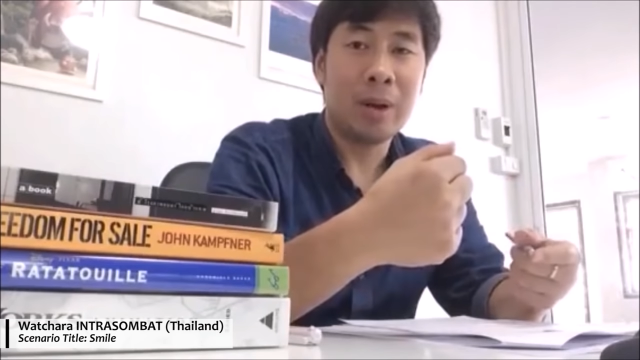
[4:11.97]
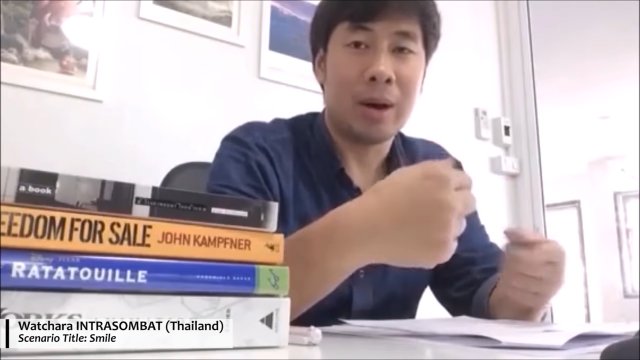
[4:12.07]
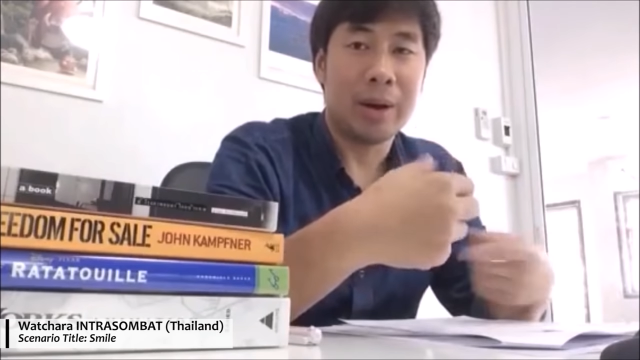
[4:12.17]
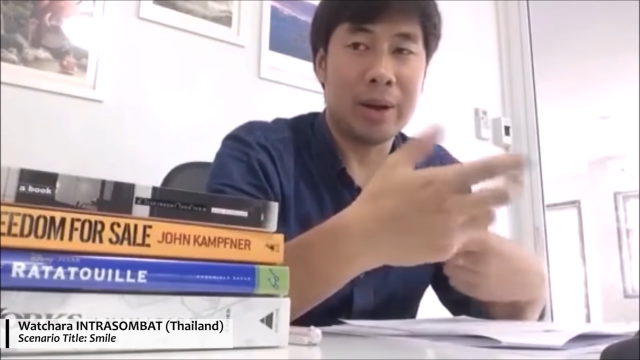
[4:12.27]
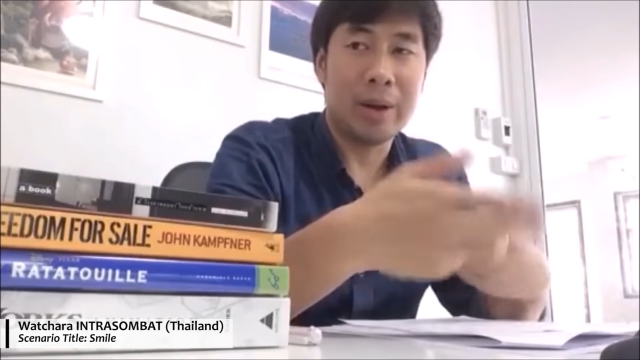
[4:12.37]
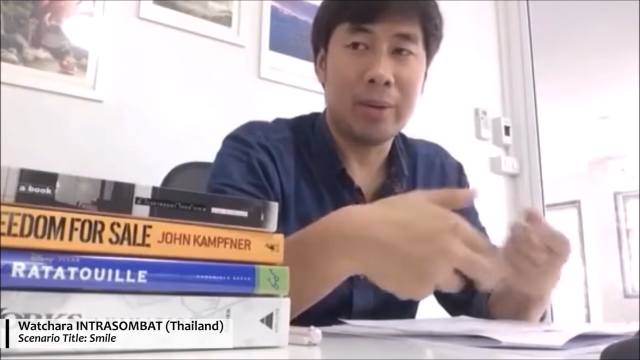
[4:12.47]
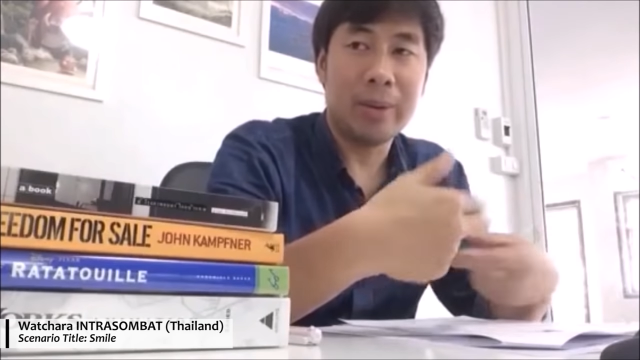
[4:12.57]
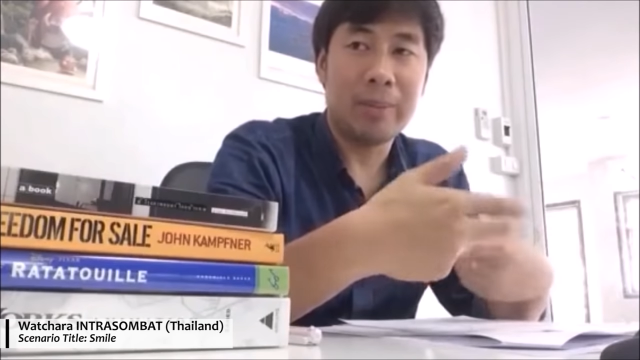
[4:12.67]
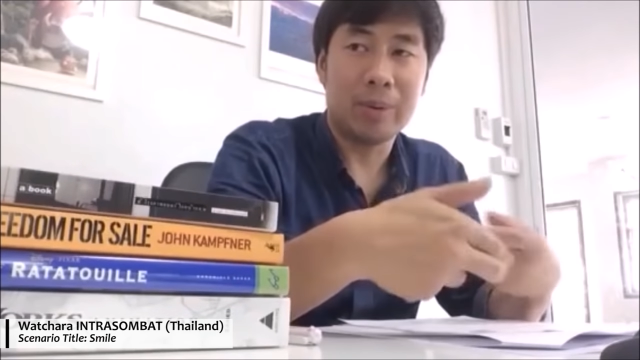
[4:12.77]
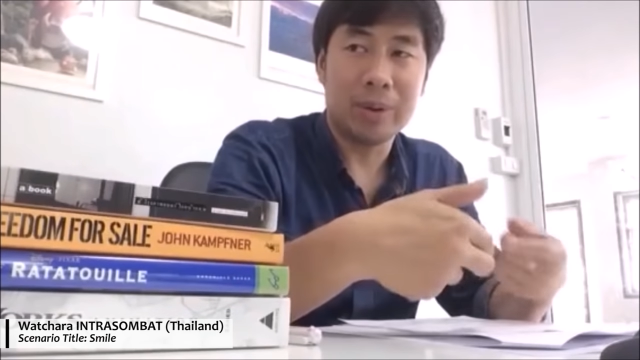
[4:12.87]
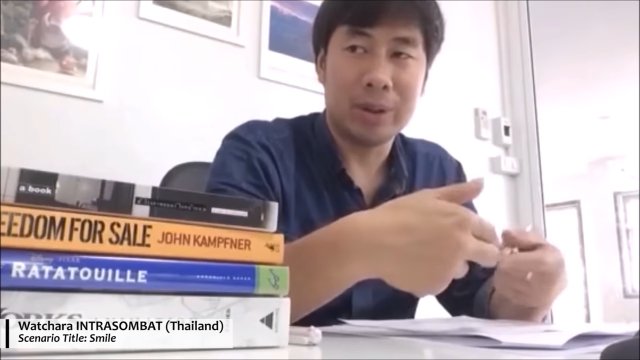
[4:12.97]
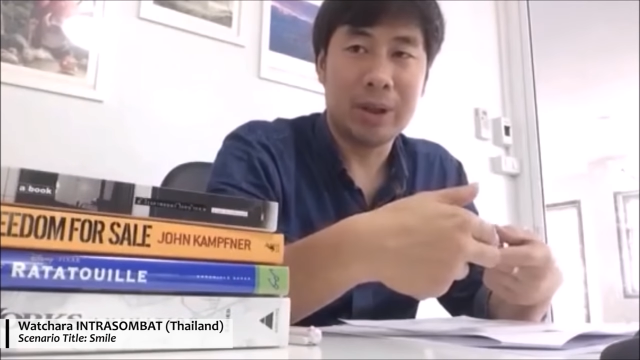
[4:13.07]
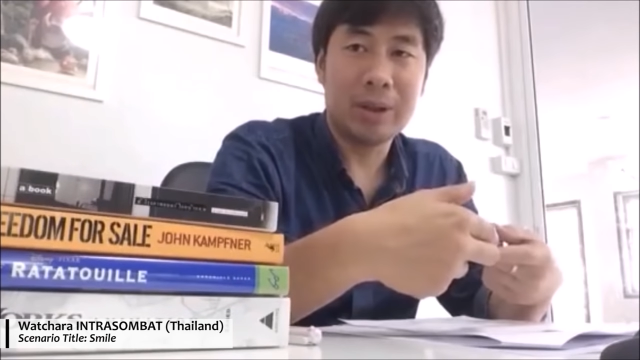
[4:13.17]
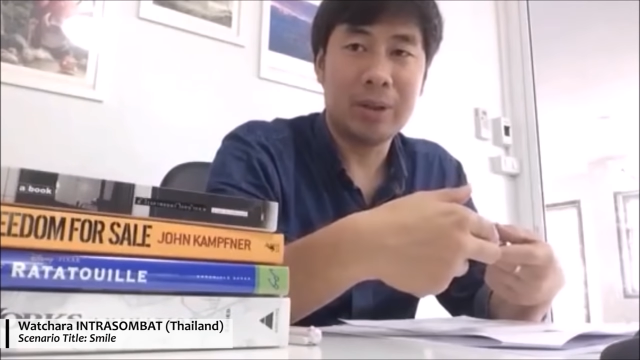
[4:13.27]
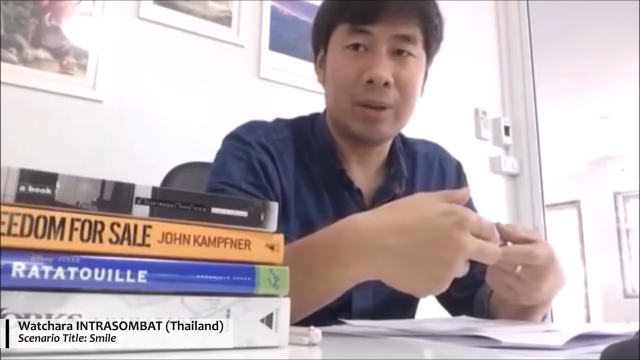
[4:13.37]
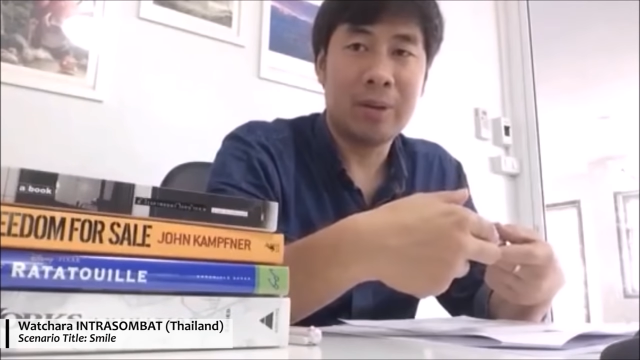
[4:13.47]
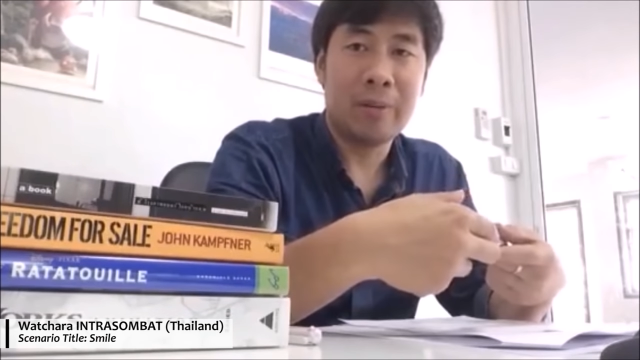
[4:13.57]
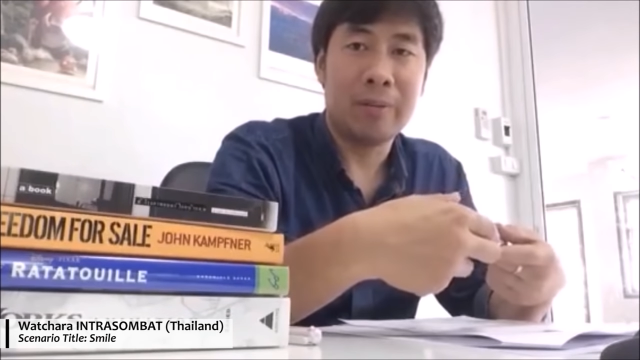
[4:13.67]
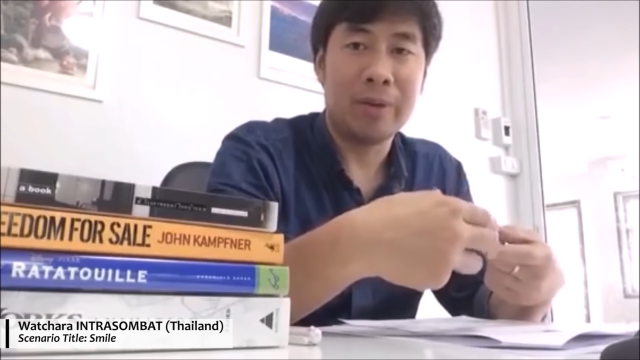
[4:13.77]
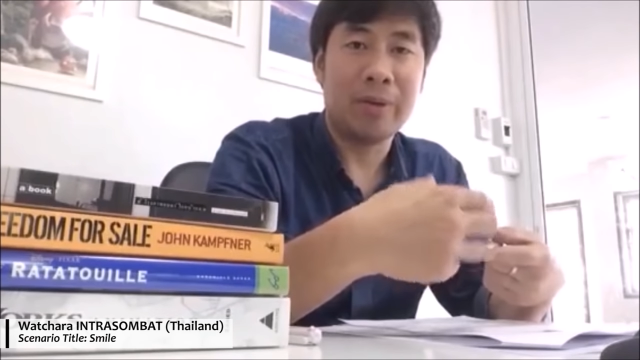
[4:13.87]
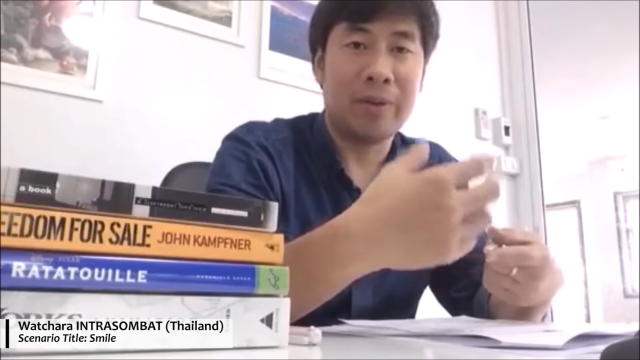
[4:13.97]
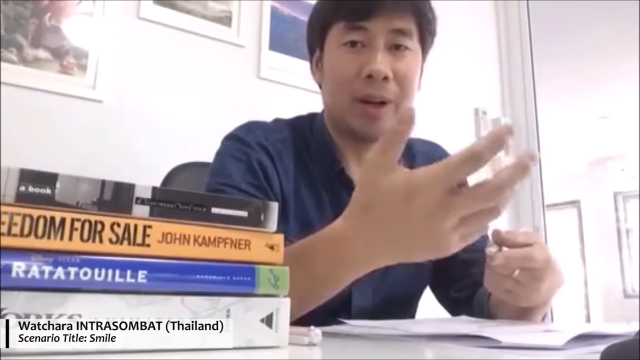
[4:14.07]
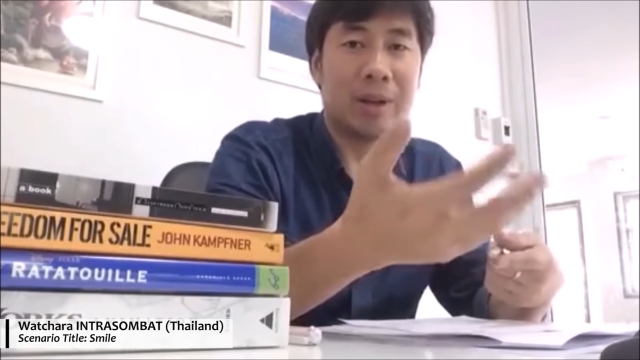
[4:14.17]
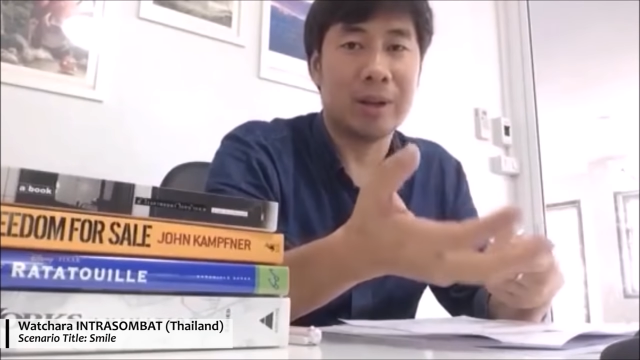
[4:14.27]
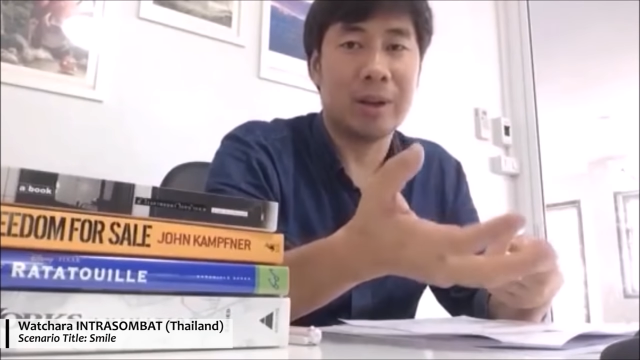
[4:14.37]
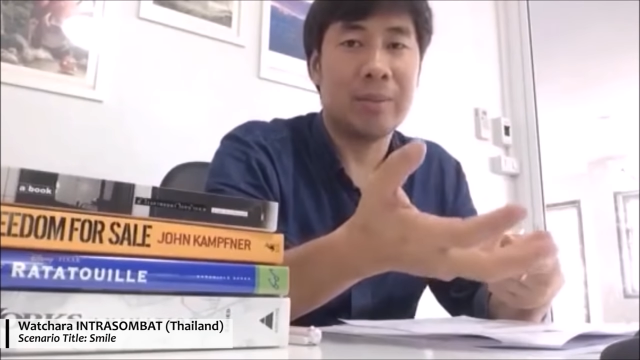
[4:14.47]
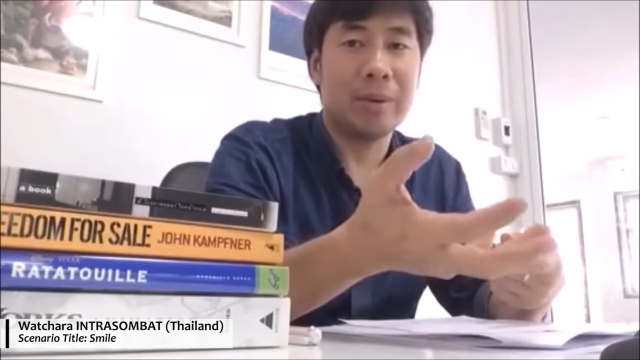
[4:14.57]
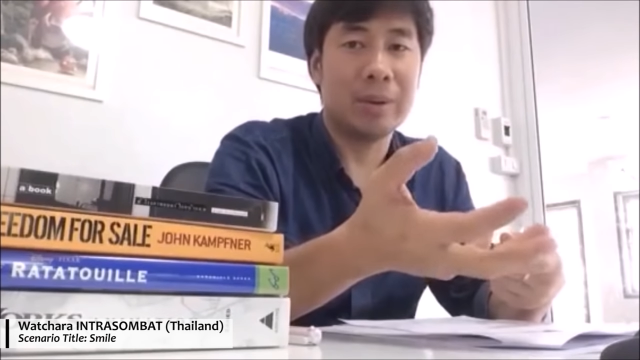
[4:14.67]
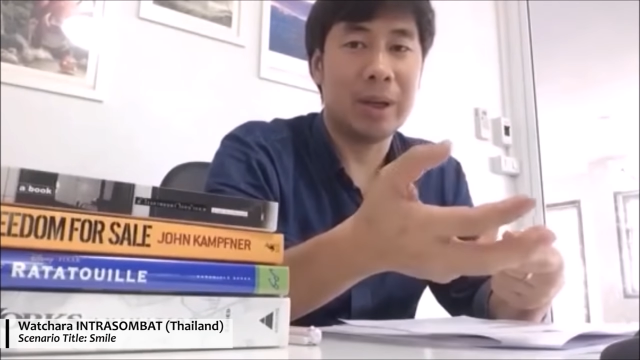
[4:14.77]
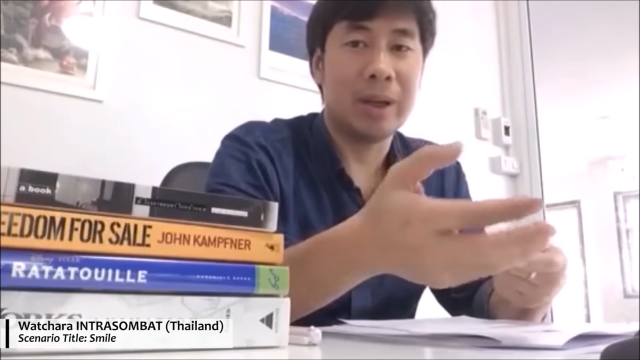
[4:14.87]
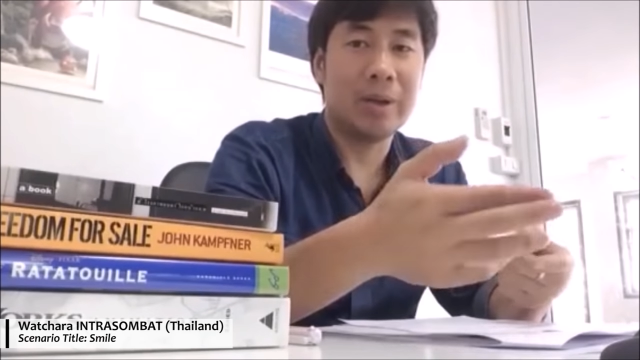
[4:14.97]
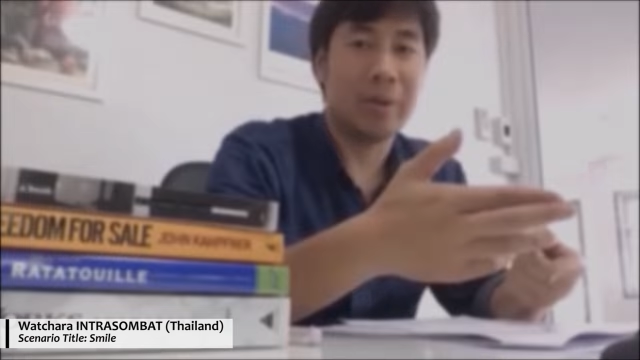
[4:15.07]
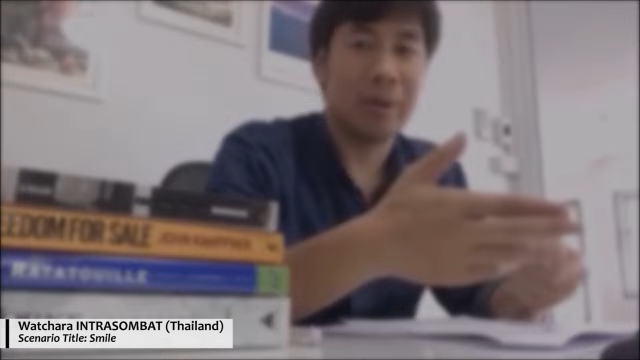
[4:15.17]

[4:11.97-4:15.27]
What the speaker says: on the healing process. When you face a terrible thing in